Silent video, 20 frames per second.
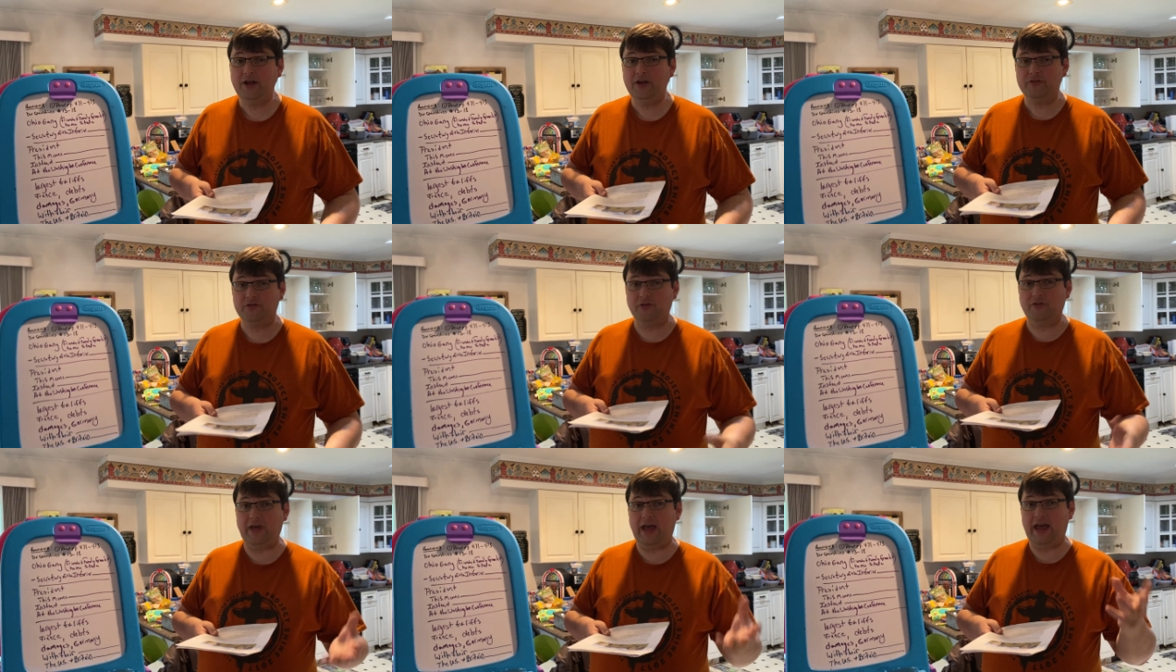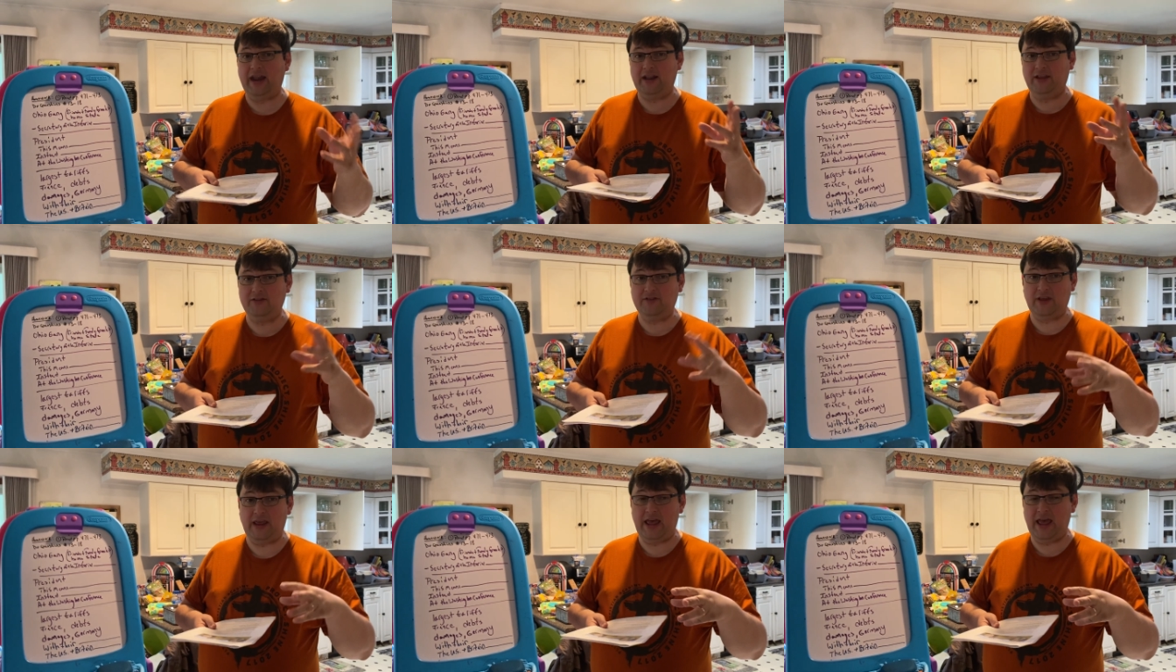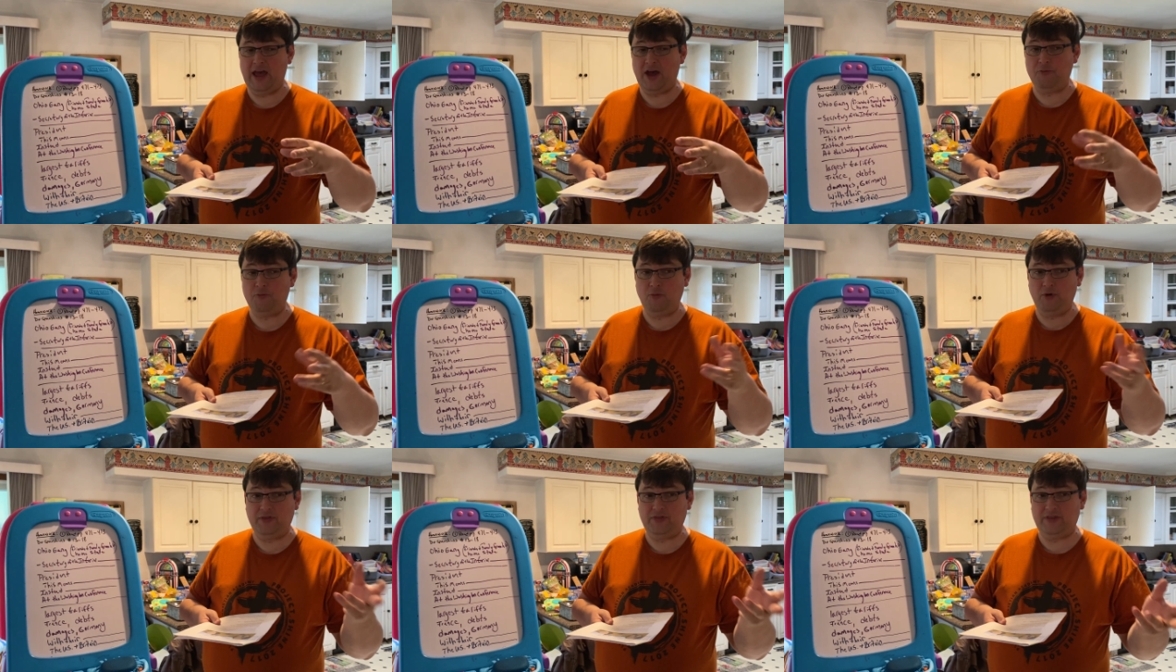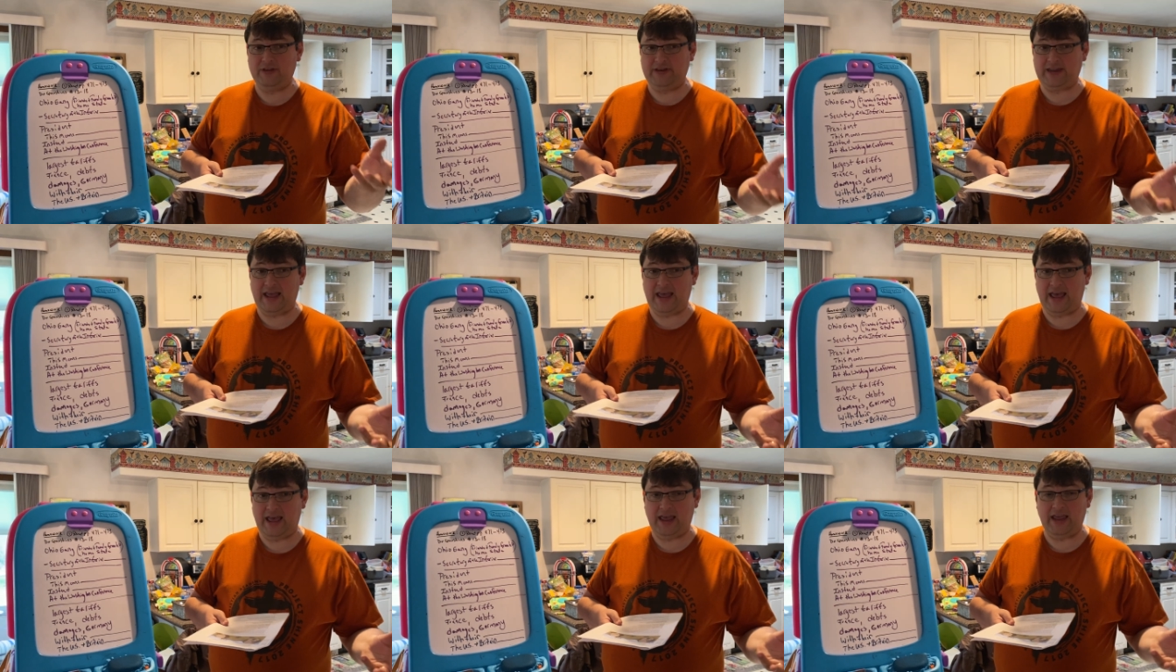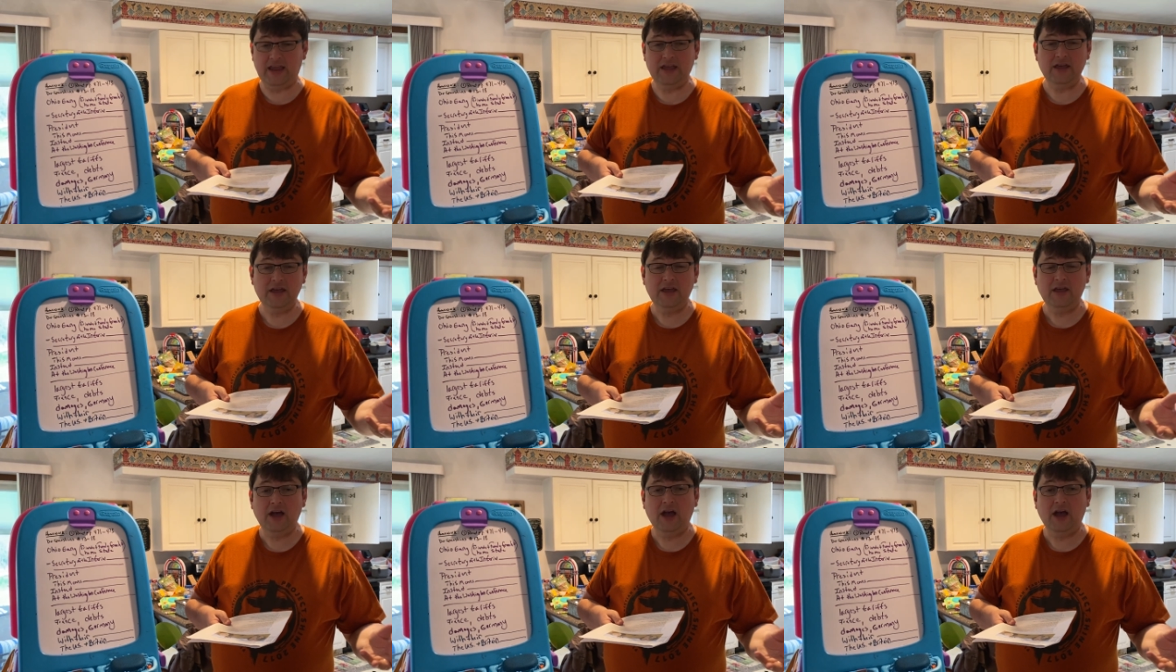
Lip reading: So that is M with the day.